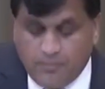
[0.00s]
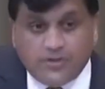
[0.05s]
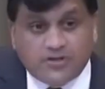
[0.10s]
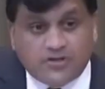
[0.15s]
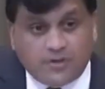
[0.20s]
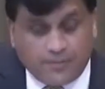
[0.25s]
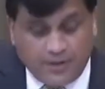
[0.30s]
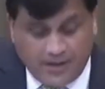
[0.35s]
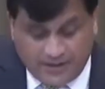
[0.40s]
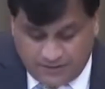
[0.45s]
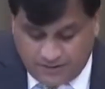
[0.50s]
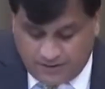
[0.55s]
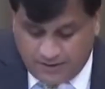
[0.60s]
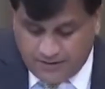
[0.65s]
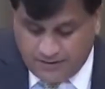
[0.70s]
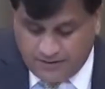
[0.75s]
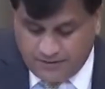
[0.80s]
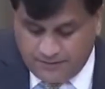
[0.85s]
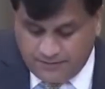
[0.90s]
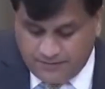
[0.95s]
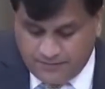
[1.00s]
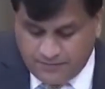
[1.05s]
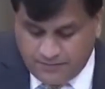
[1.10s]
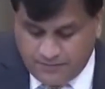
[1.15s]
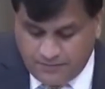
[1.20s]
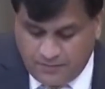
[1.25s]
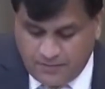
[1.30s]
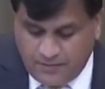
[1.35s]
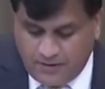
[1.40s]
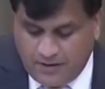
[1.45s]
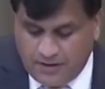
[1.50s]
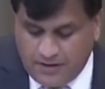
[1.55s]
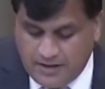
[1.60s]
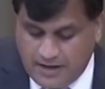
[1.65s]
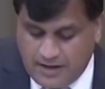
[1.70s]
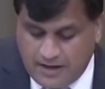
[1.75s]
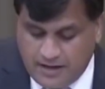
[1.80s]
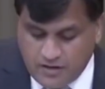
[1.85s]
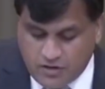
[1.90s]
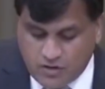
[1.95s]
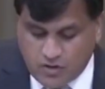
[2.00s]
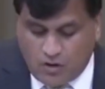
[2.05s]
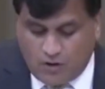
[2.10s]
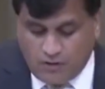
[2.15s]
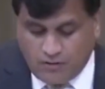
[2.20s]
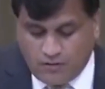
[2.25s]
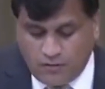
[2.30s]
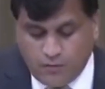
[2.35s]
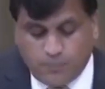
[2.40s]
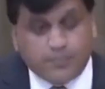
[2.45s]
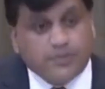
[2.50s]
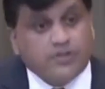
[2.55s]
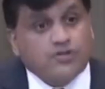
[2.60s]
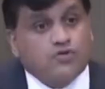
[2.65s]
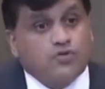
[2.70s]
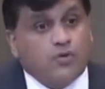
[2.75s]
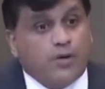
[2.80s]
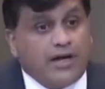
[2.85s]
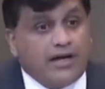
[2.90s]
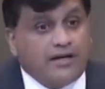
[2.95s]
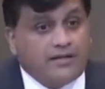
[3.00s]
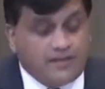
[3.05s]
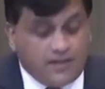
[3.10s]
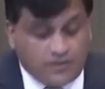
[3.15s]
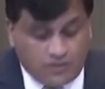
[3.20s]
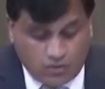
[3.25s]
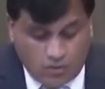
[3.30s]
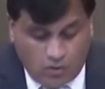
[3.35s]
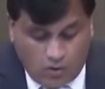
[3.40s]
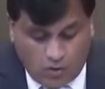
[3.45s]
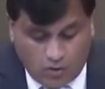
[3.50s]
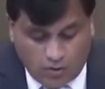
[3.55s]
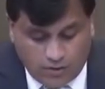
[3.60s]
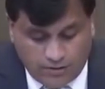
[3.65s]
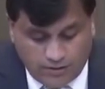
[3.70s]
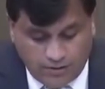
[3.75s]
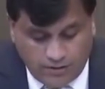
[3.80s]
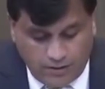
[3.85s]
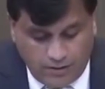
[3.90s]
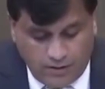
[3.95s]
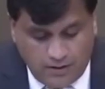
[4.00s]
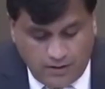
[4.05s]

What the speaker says: Mr. President, India has sought to persuade this court